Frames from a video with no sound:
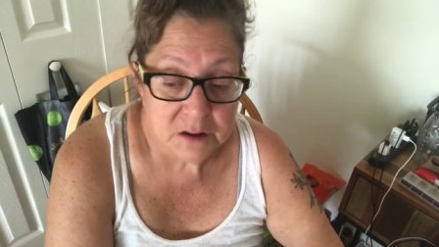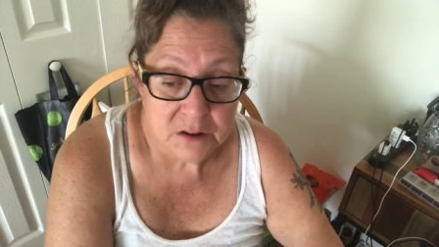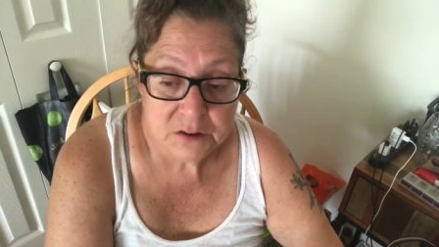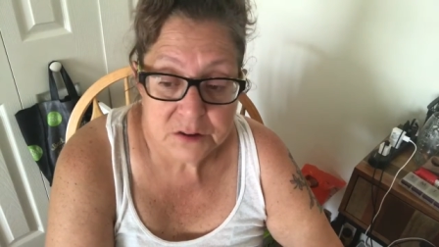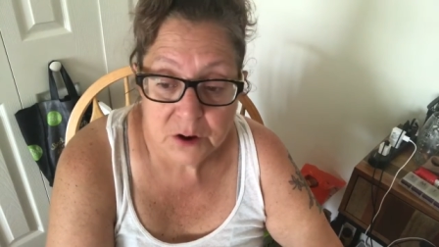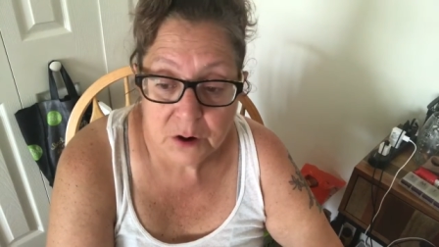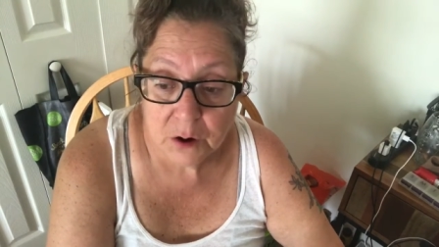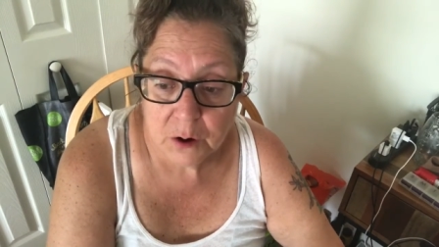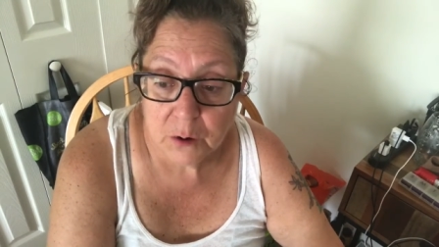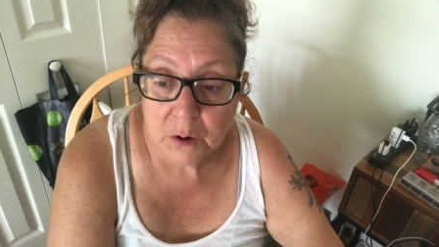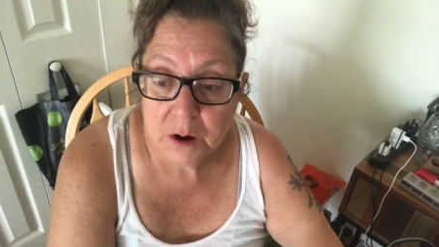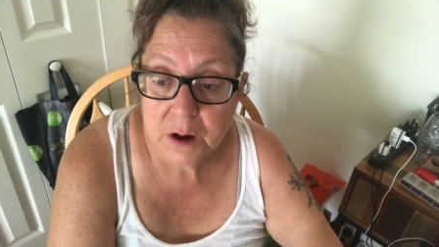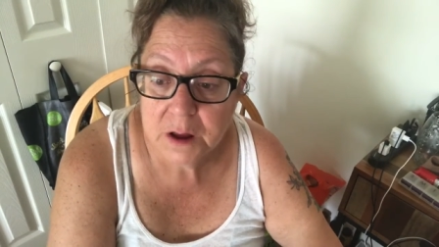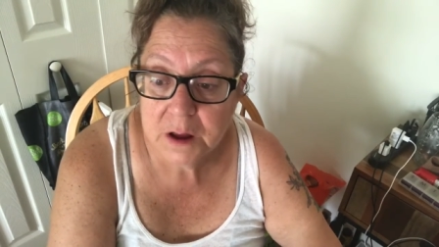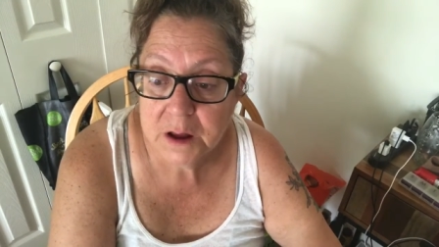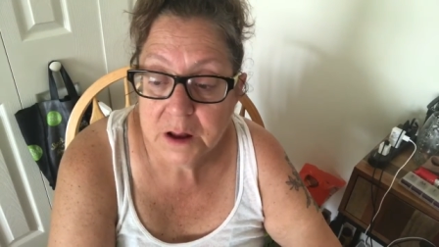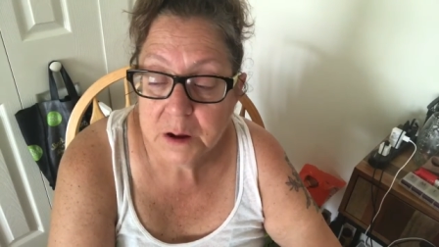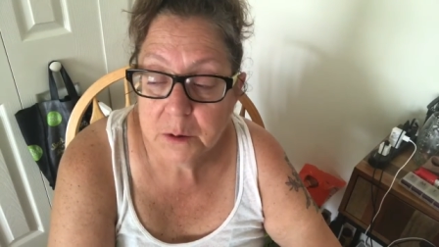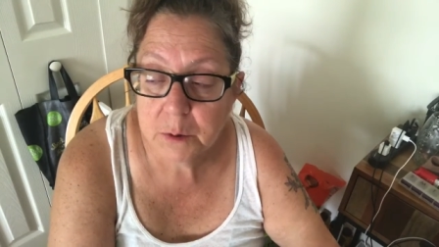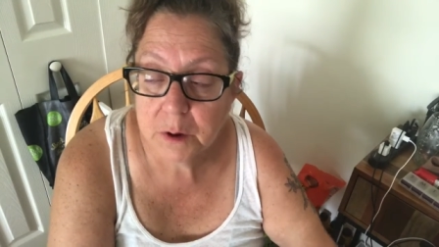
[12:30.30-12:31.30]
So
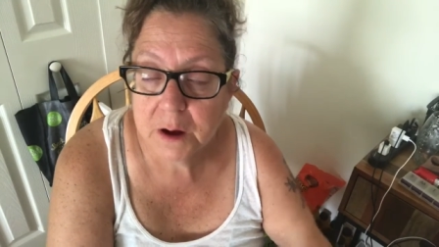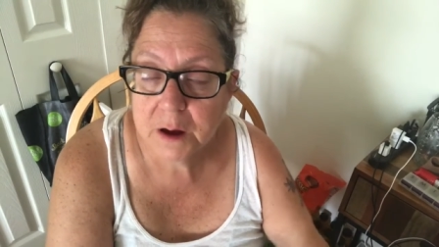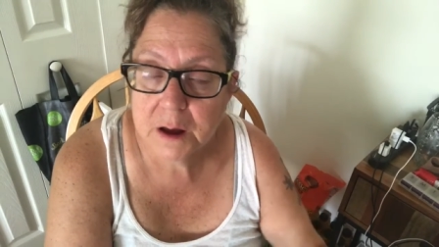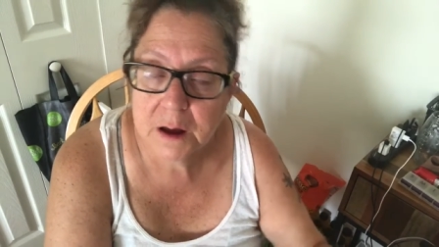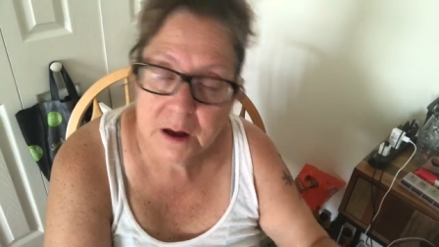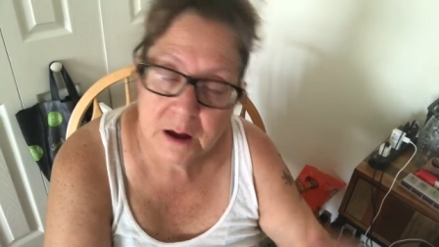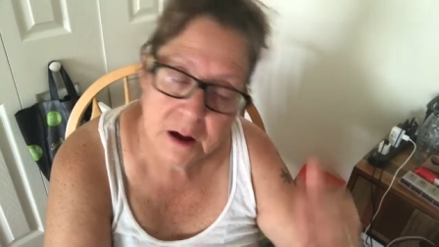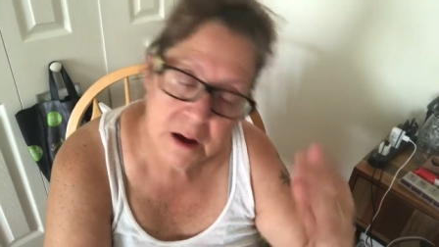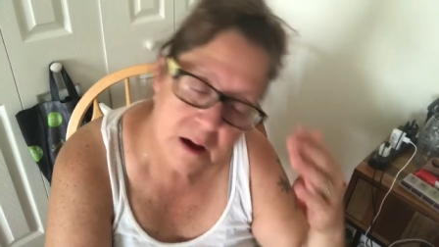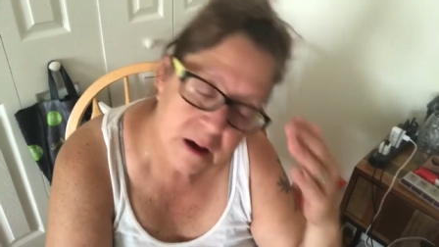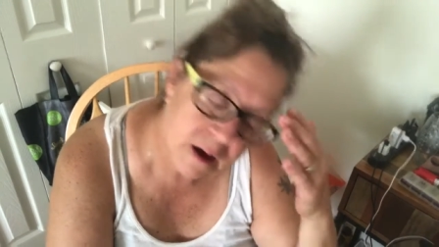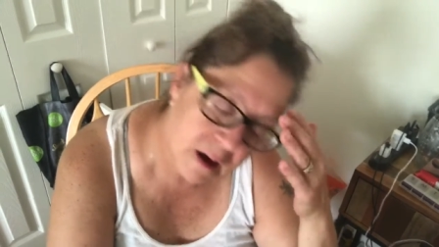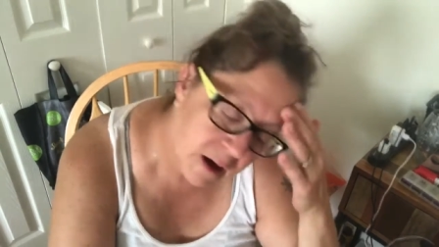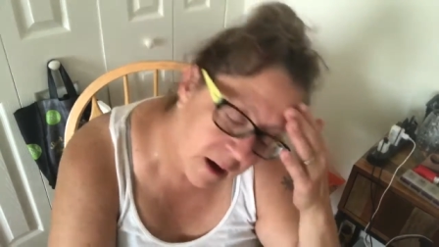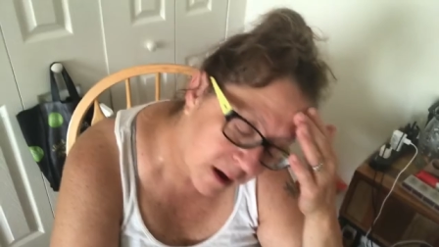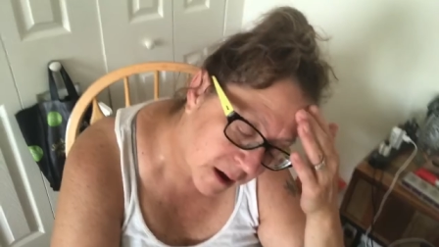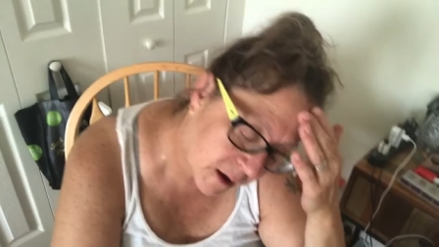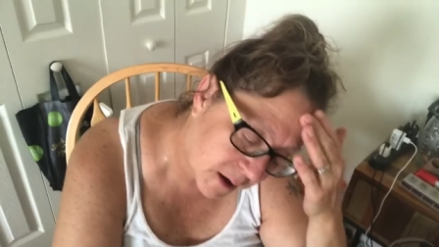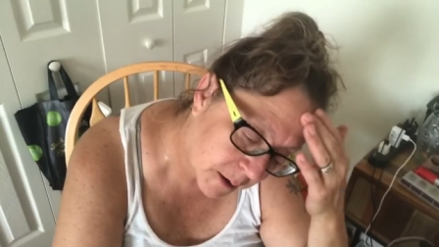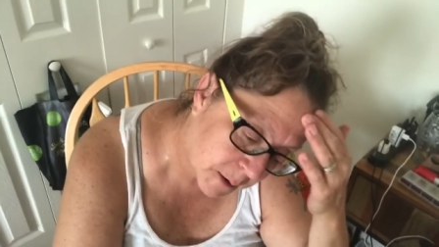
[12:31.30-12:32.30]
anyway,
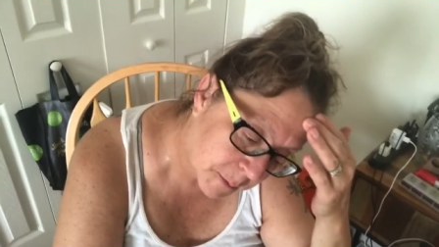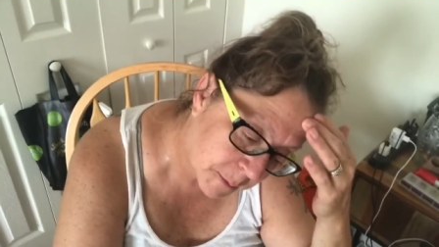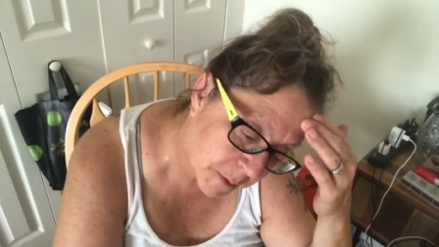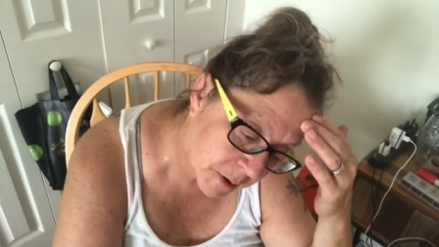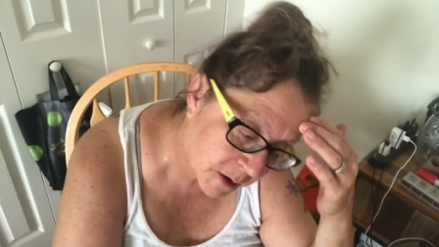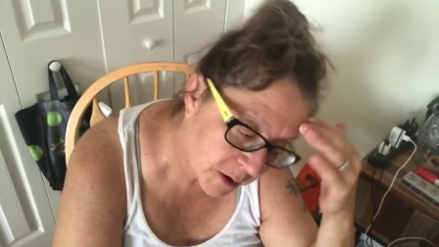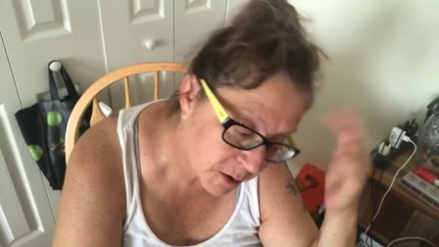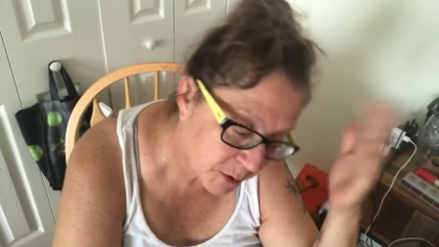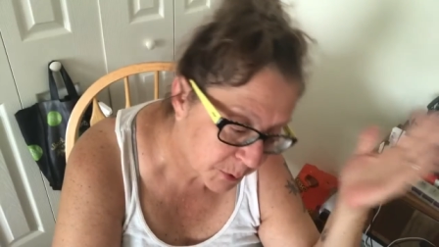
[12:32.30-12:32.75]
um,